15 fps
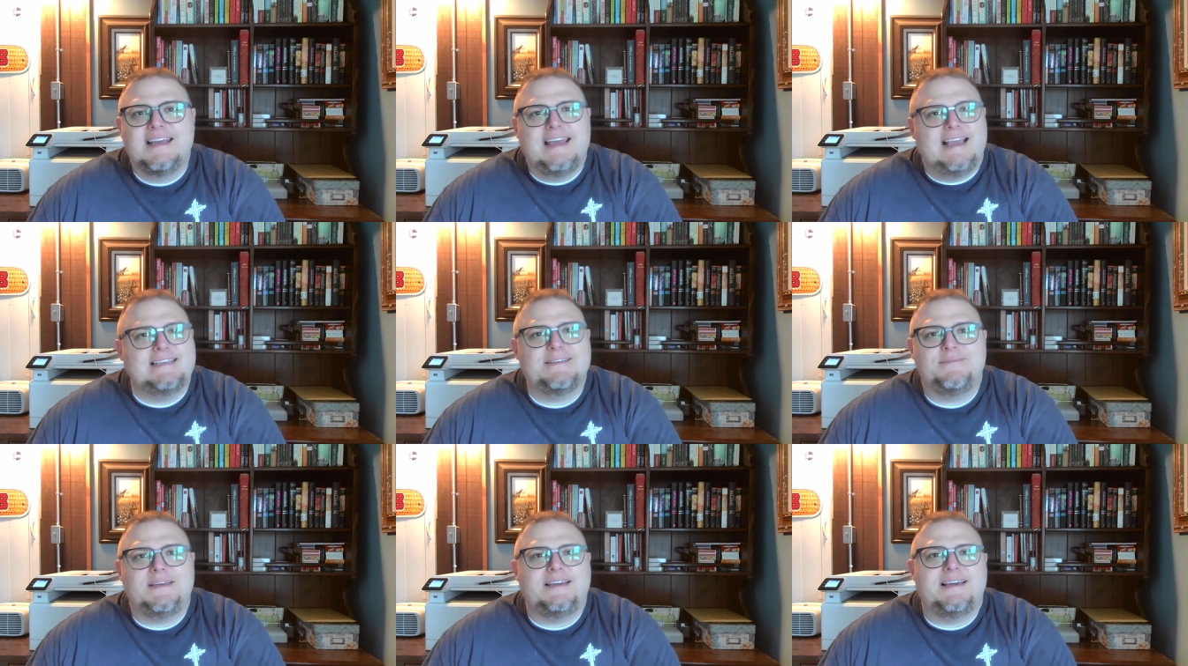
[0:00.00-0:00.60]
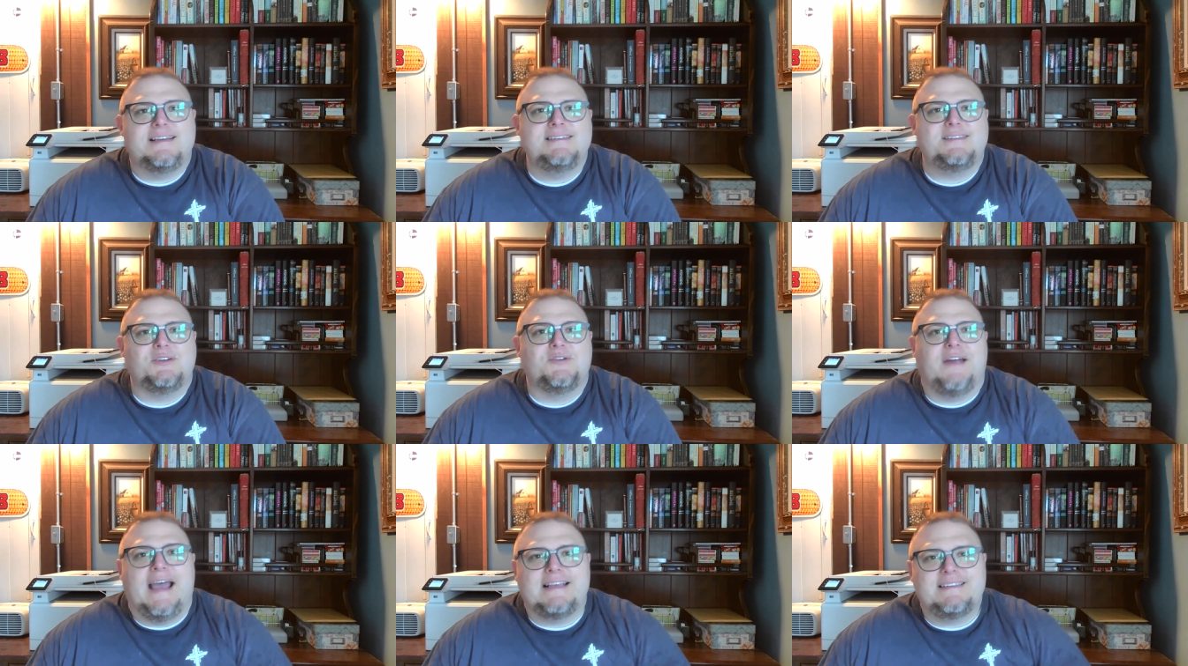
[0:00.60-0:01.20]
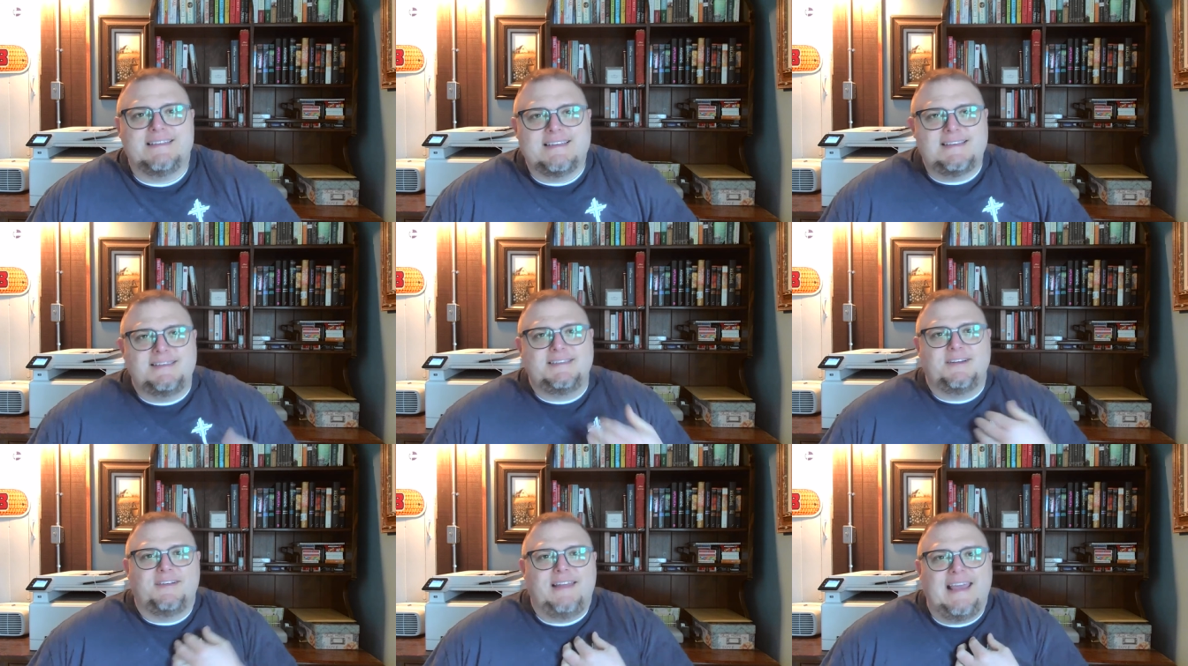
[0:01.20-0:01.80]
isn't because the grass
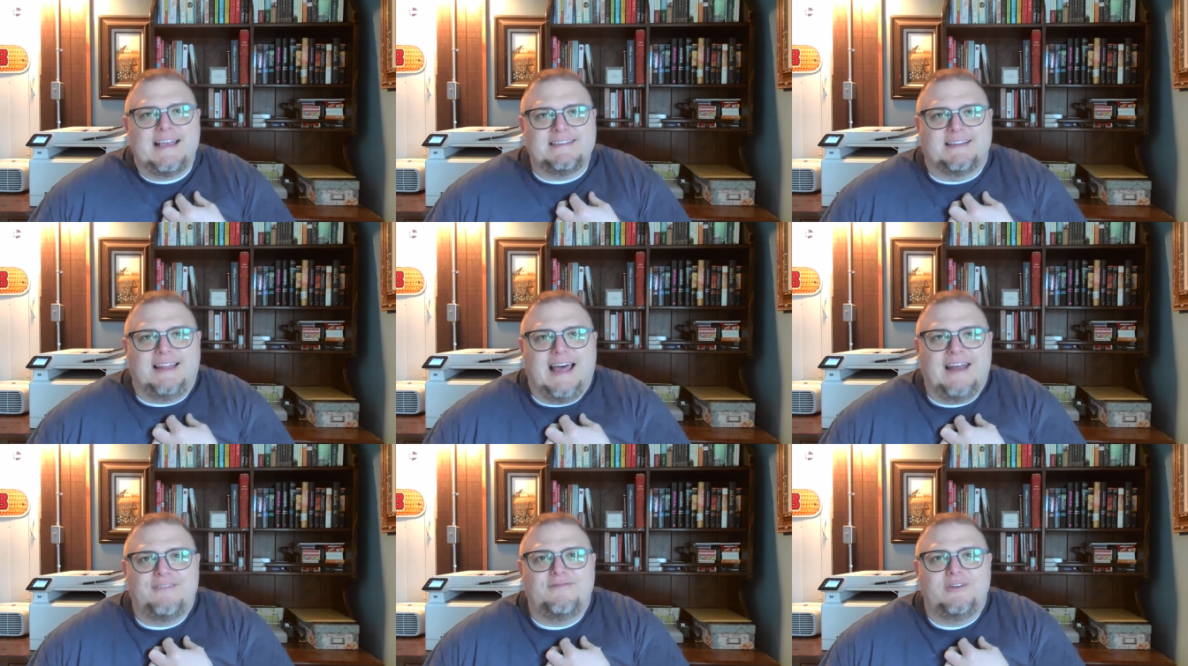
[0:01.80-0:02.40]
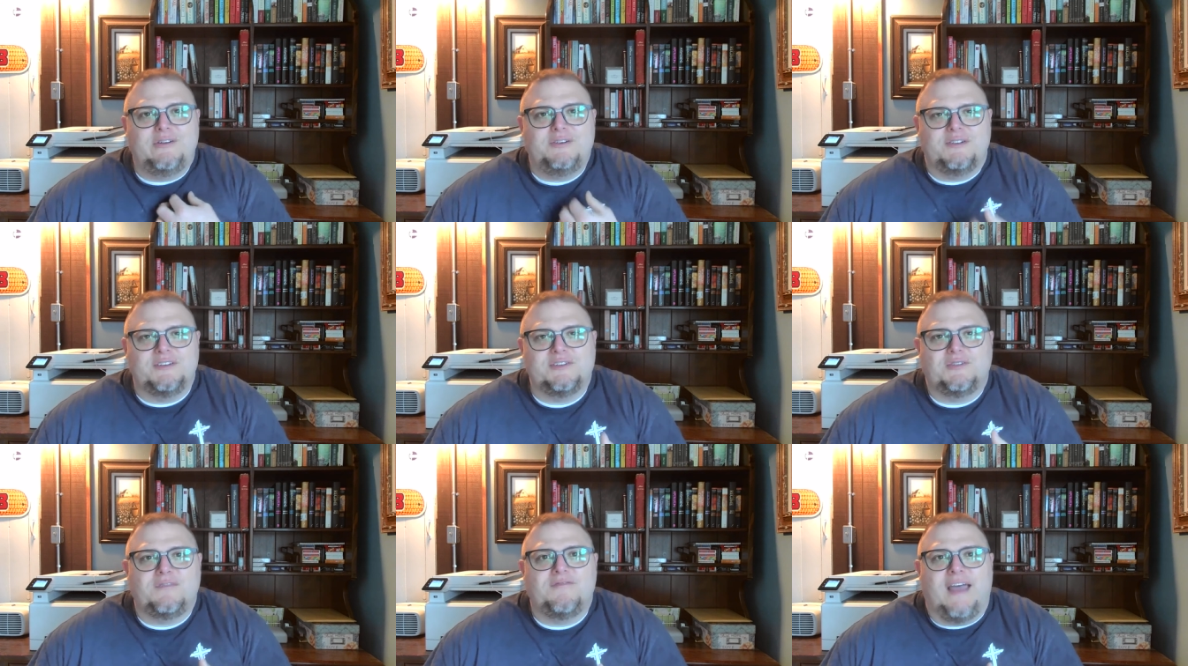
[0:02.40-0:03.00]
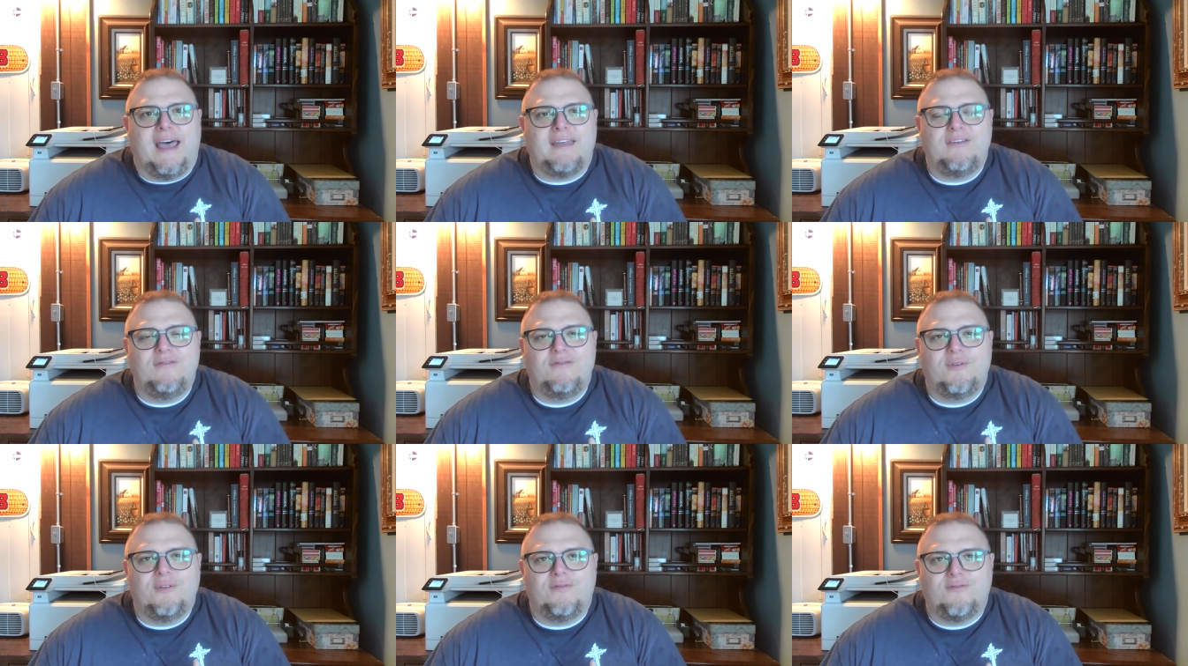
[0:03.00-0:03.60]
necessarily has a lot of nutritional value
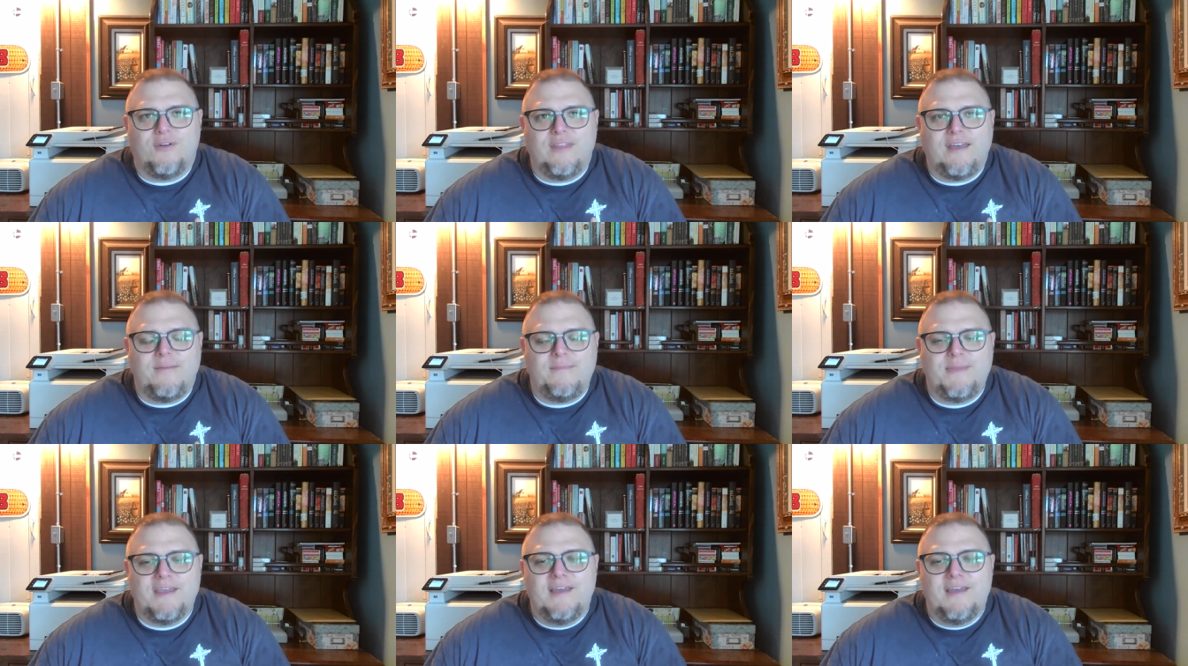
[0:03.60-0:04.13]
for, for them,